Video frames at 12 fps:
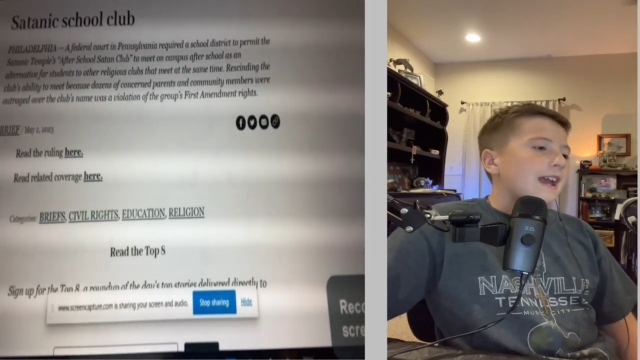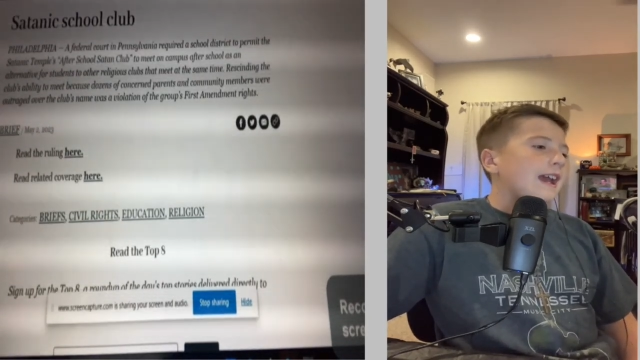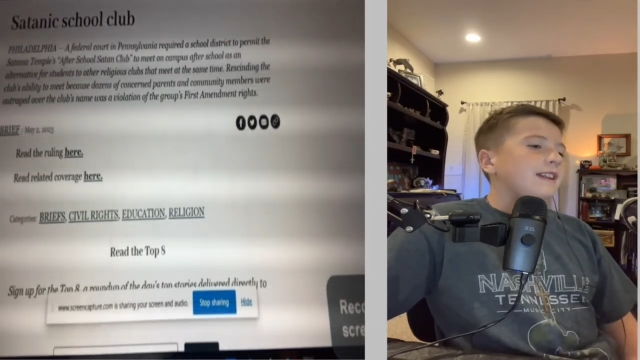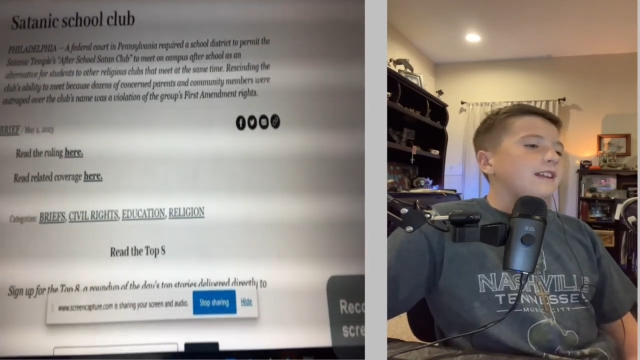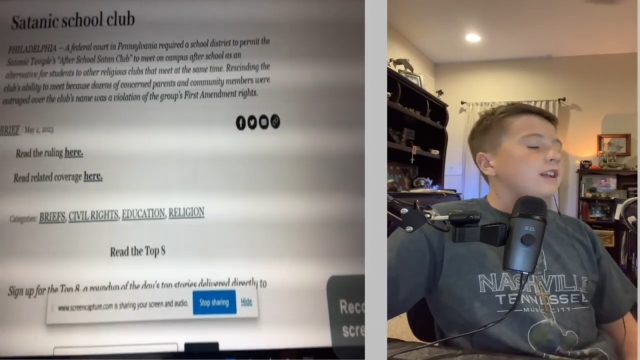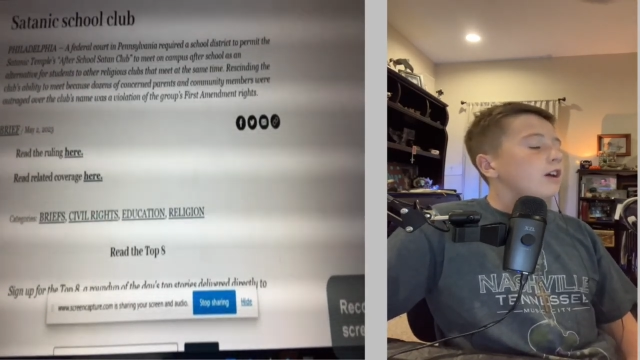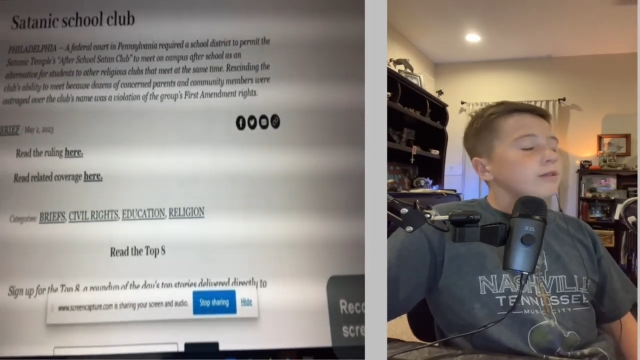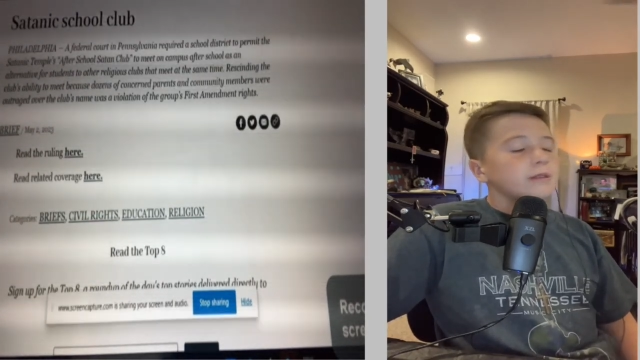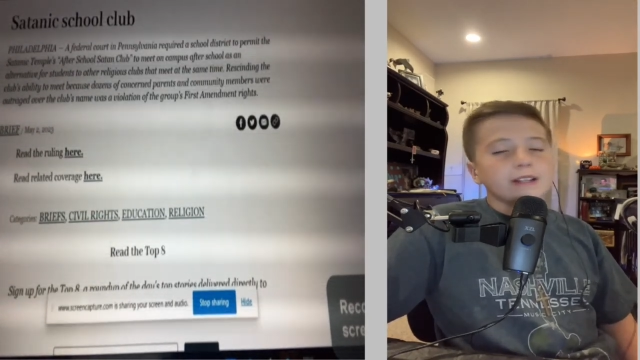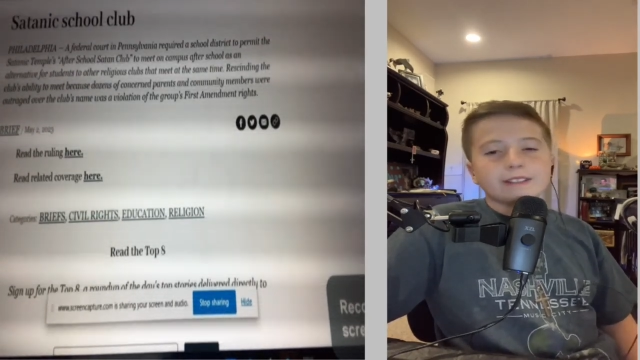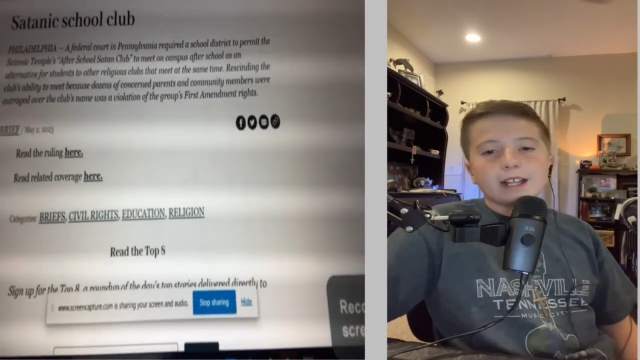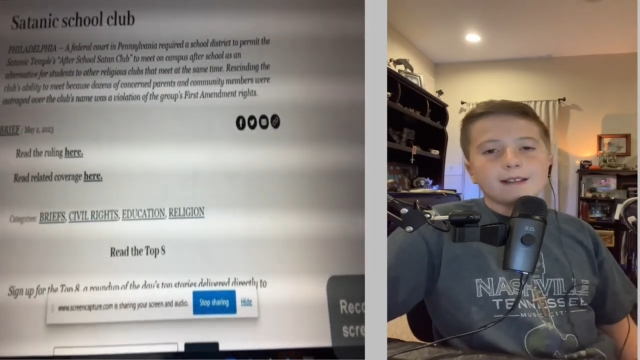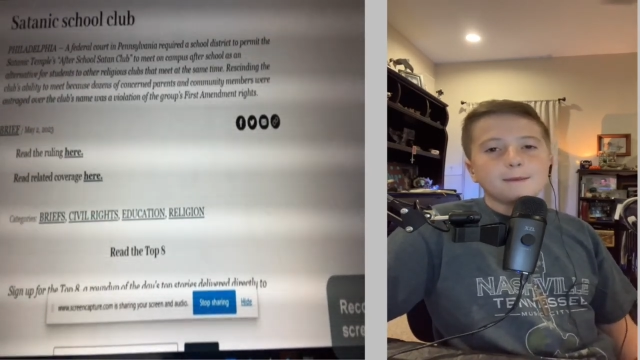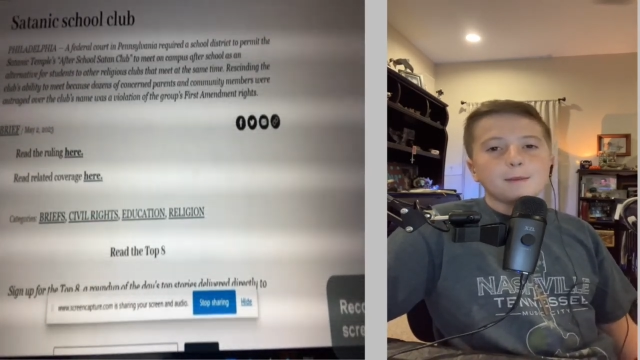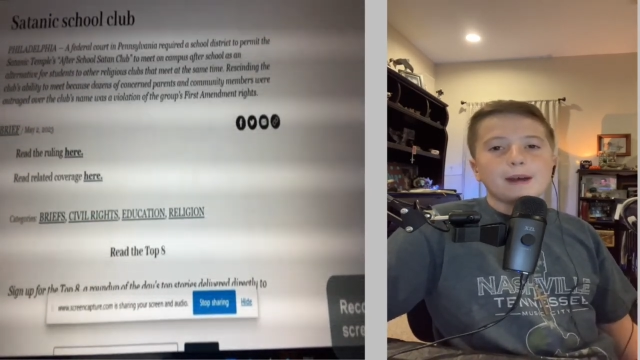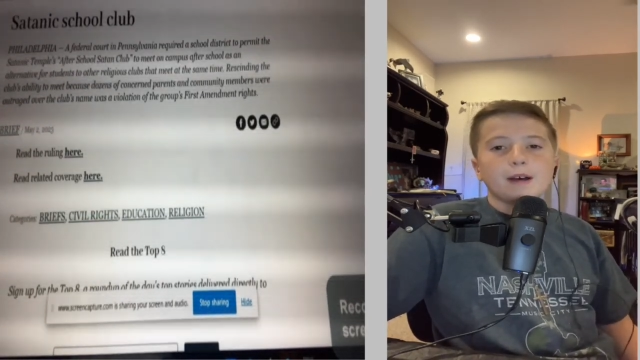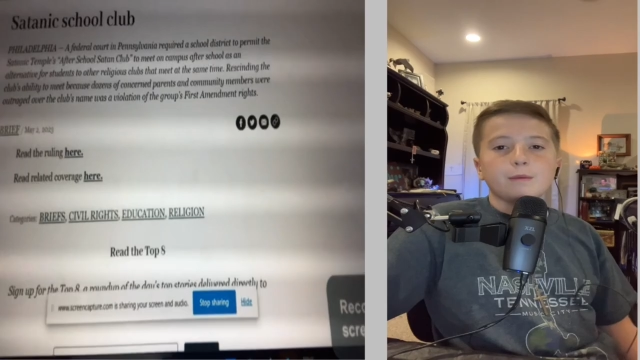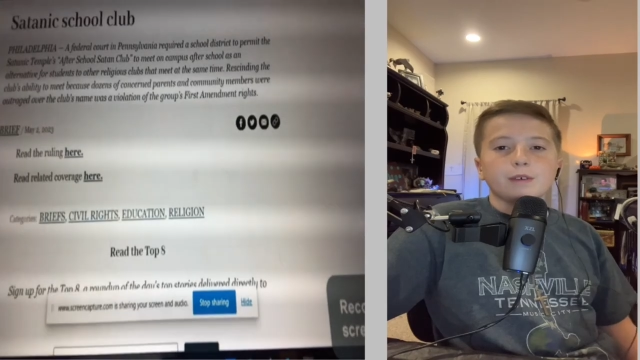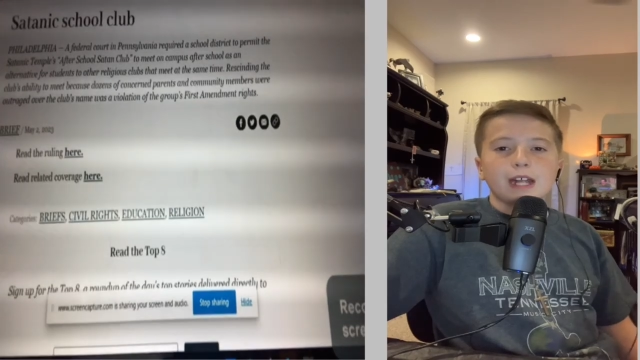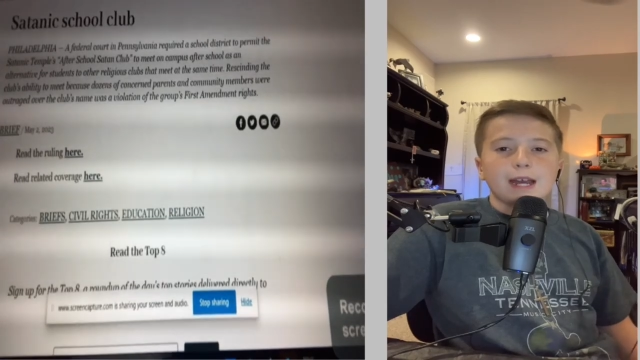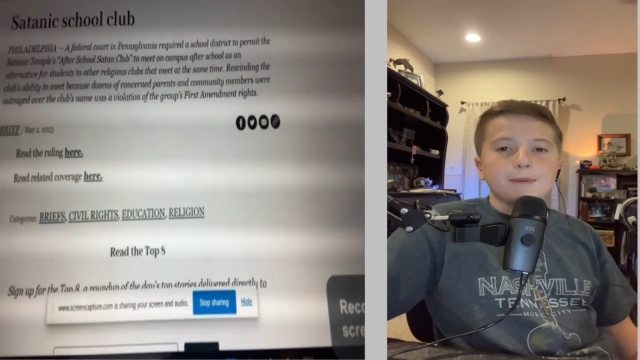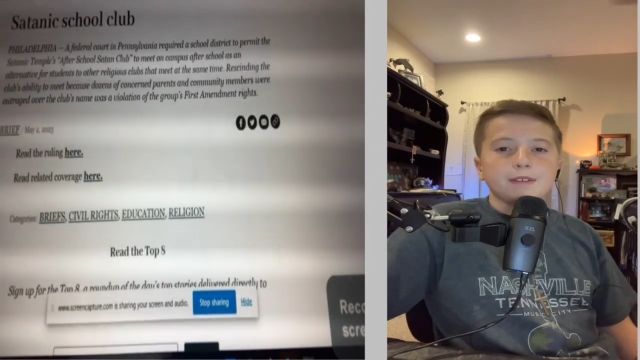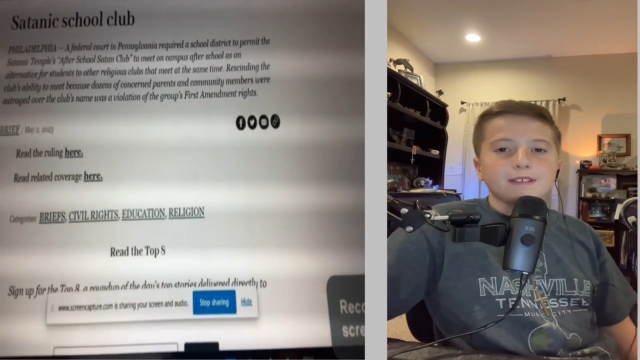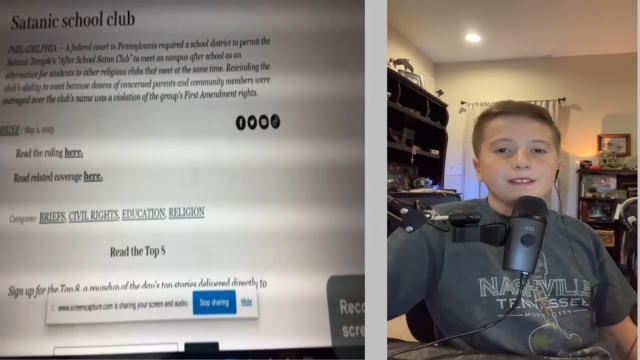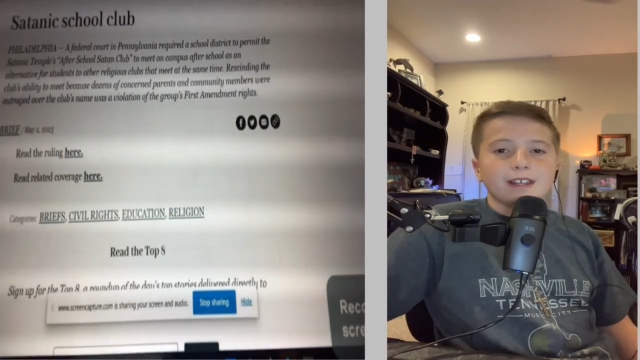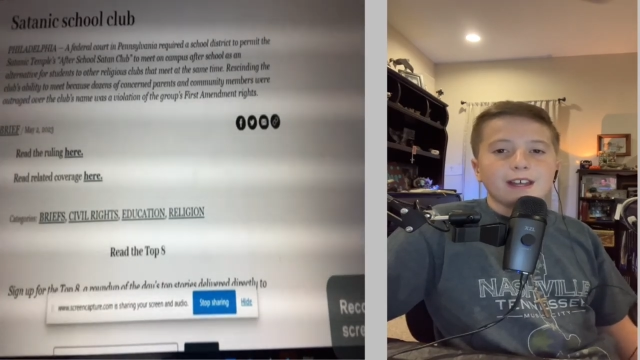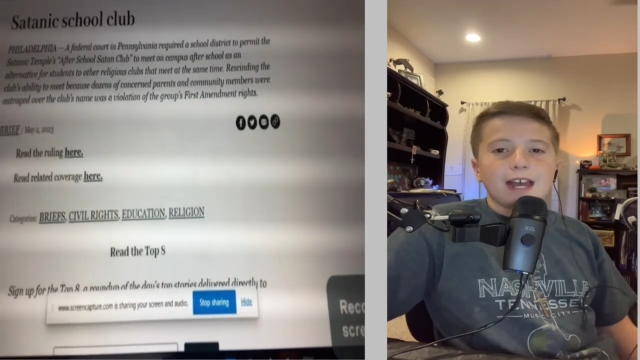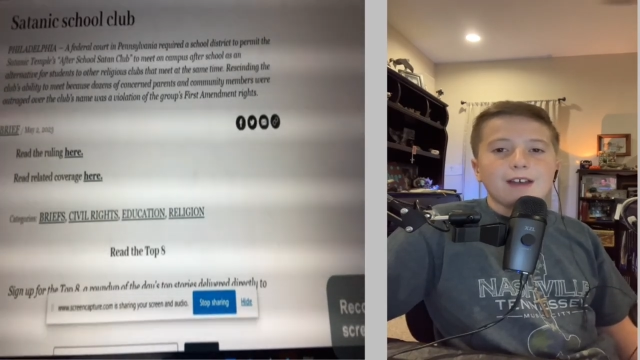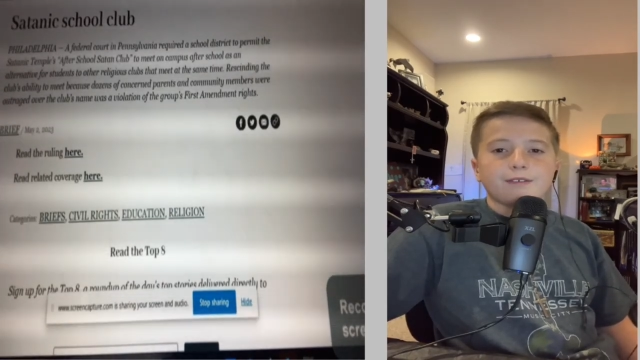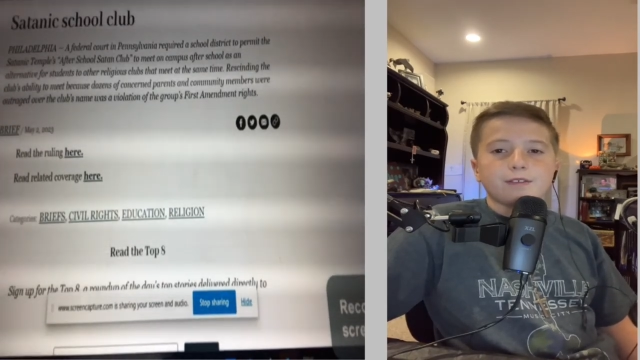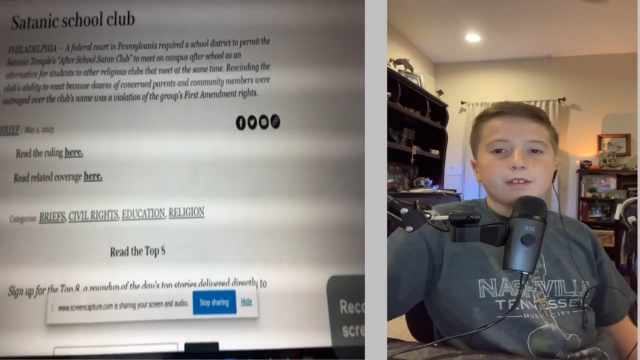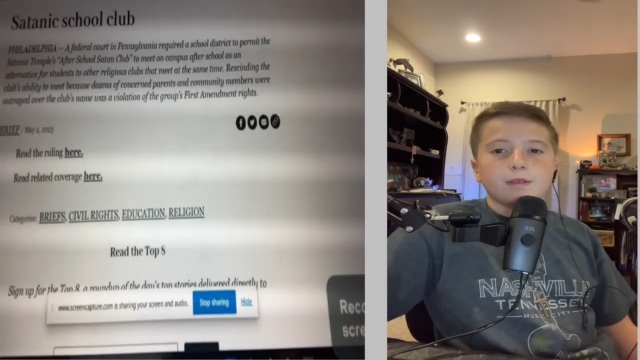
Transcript: and you know they're not telling them about what happens in the after.